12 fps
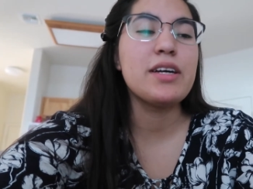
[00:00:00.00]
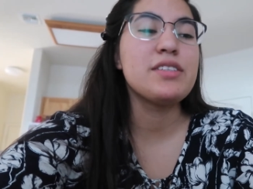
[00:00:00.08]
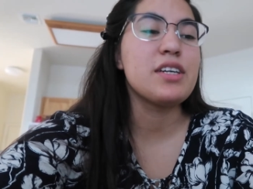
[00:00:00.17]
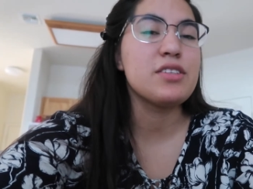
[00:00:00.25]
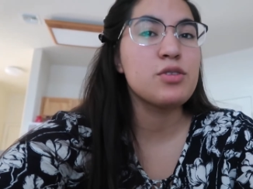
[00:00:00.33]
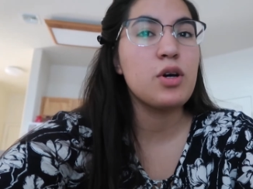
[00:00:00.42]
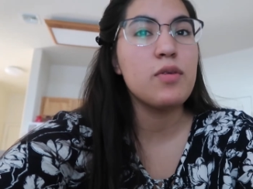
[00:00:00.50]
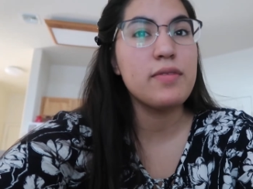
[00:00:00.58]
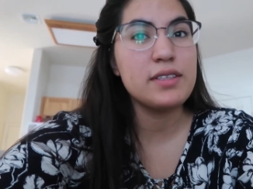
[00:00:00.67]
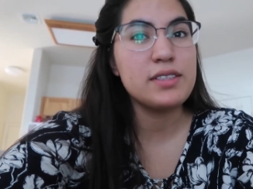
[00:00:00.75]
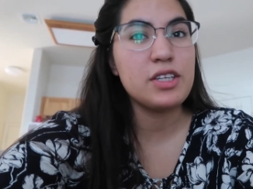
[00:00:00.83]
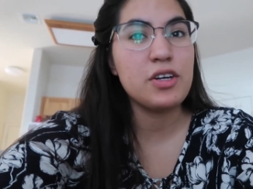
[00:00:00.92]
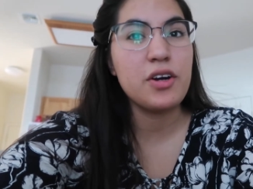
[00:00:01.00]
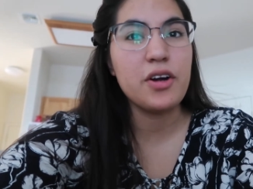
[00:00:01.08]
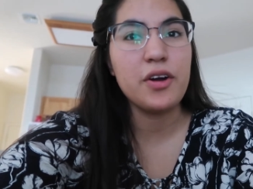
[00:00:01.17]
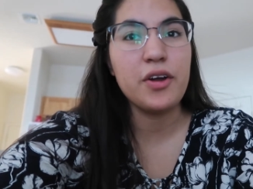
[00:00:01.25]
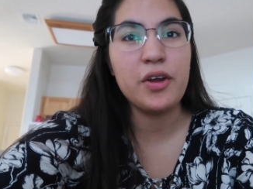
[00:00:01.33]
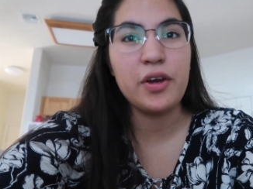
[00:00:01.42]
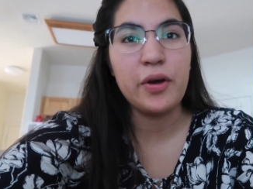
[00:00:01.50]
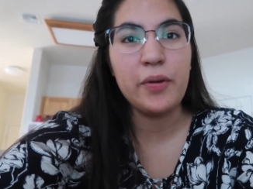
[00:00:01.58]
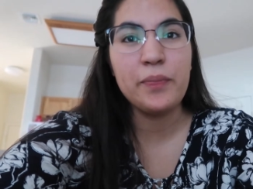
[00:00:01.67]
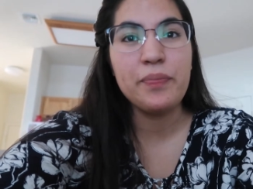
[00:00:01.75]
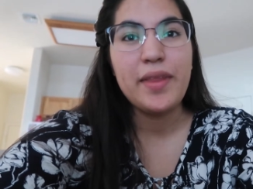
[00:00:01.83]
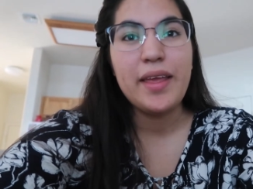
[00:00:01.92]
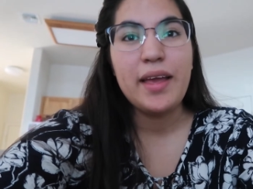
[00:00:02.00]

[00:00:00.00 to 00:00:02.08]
He does go visit her, you know,